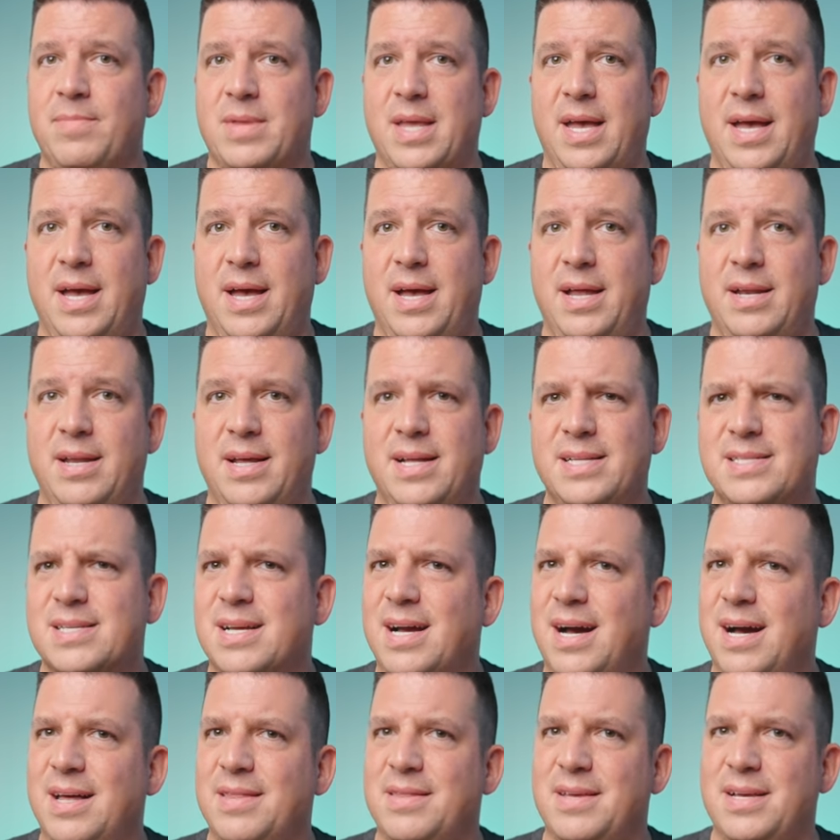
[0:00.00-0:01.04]
and it's
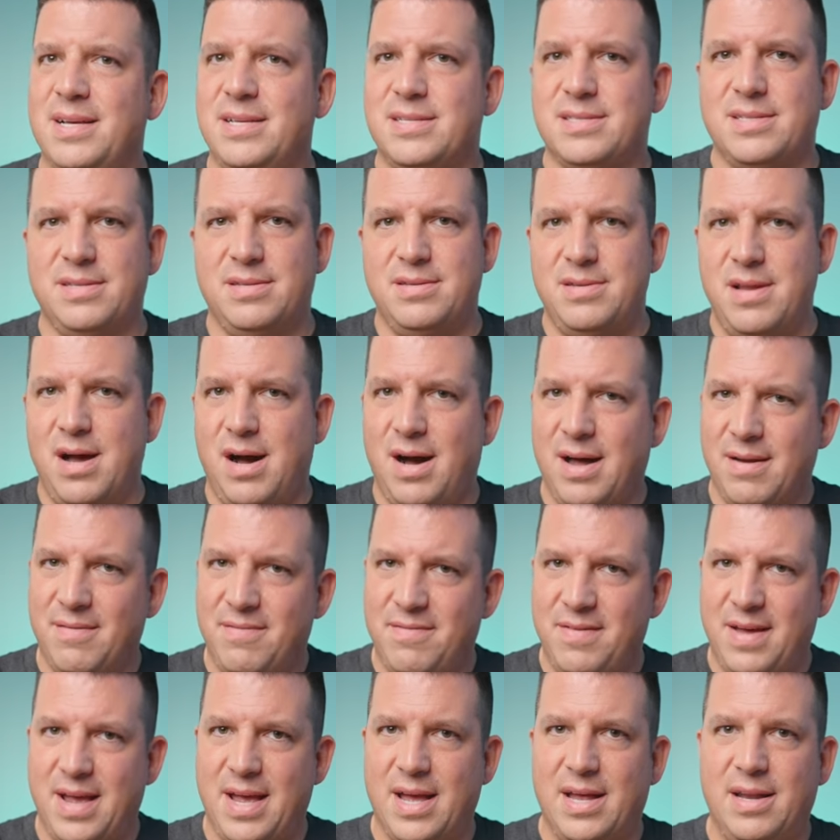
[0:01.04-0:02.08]
got these
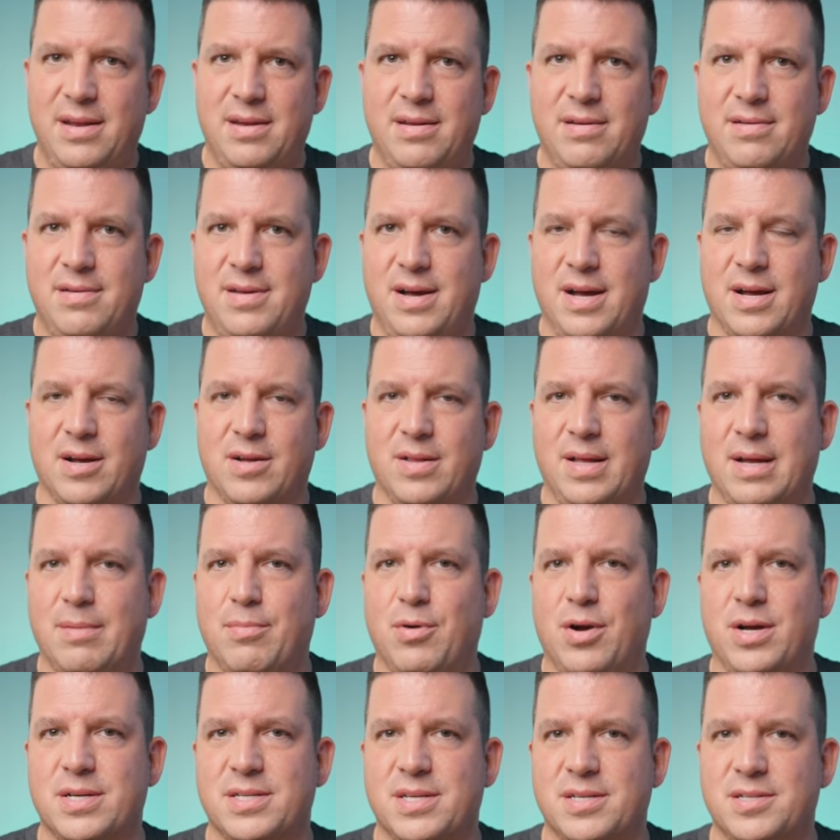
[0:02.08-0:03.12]
non-fanned Tiger Lake
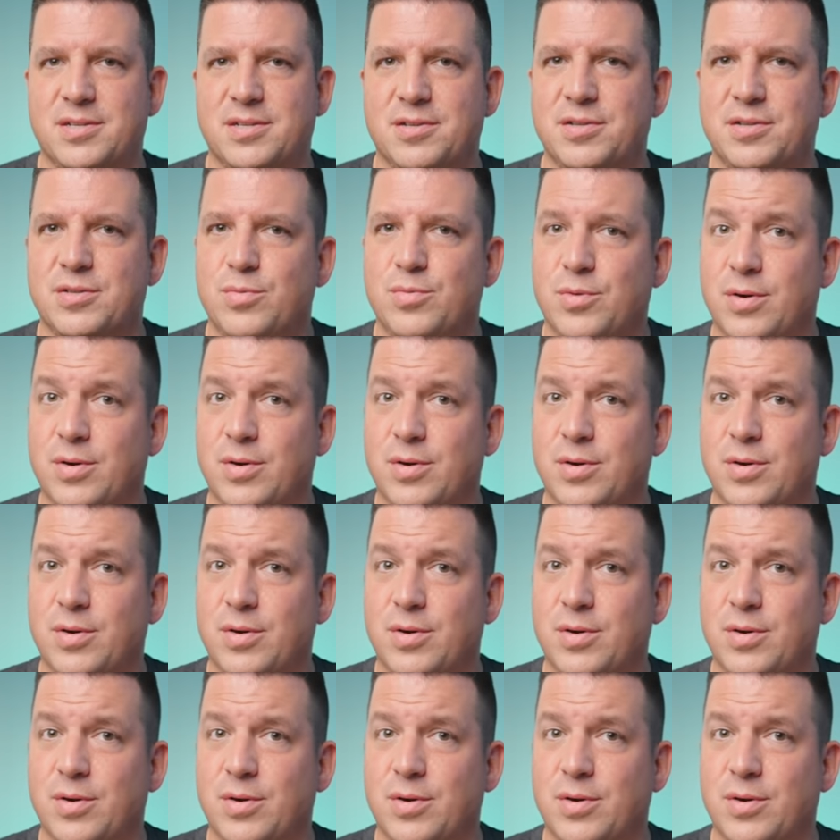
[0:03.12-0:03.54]
processors.